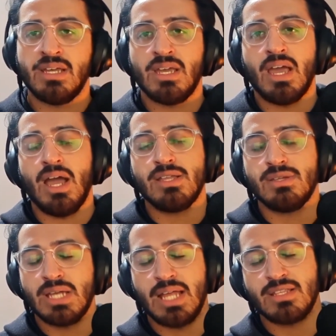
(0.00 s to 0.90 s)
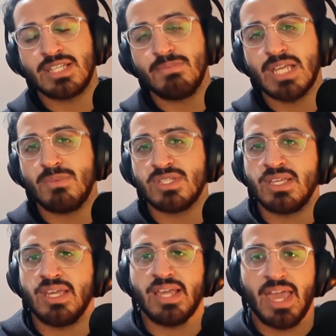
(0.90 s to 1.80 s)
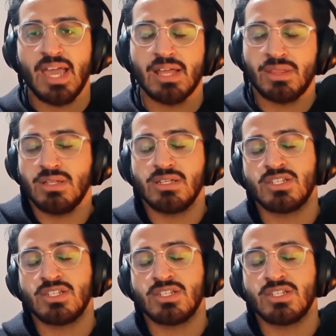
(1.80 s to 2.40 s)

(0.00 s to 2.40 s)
I at the same time was thinking, hey, I think this